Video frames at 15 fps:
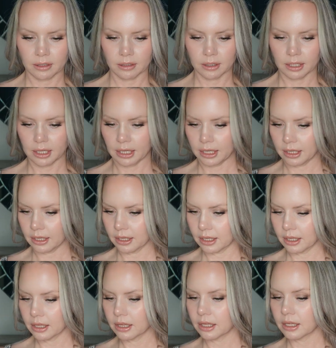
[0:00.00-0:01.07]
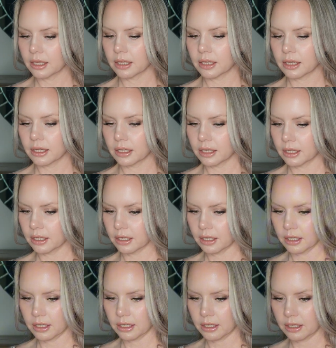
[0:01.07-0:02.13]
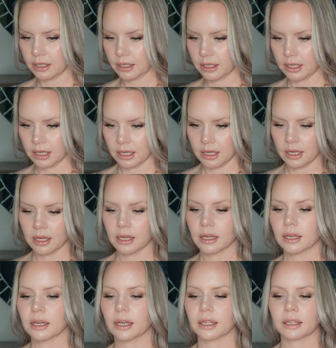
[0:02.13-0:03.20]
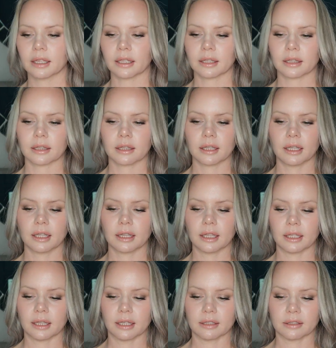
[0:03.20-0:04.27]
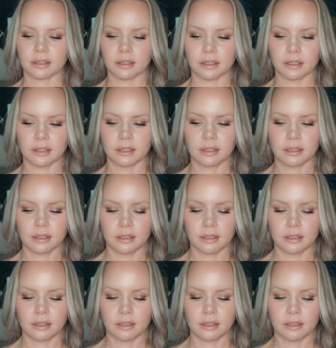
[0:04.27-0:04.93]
Okay, and then I think that's good.